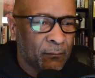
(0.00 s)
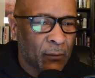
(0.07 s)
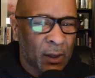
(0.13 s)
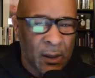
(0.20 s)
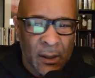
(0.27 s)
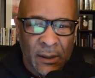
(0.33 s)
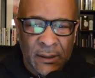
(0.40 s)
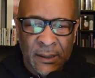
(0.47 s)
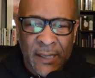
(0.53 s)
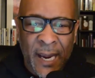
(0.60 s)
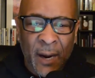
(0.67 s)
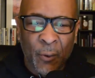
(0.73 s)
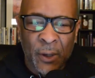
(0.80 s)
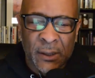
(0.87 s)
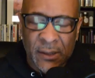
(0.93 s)
Today, I
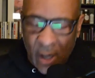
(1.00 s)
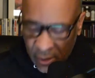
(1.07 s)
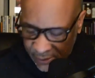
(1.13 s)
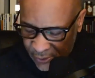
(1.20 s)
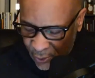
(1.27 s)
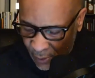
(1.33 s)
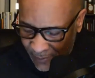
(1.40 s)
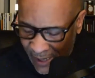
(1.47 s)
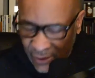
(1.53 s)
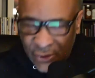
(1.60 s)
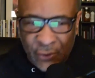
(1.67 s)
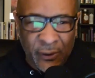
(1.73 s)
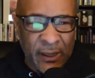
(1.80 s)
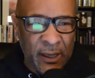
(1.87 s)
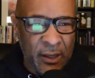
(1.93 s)
want to talk to you about
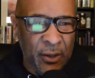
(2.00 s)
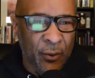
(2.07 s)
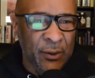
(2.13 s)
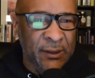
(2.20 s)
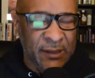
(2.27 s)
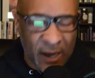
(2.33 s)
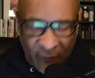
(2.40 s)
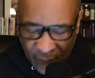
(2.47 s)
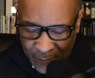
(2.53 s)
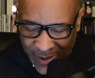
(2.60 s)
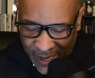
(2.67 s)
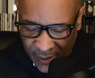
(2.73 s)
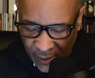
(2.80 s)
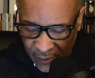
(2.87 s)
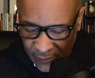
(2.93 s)
treating yourself better.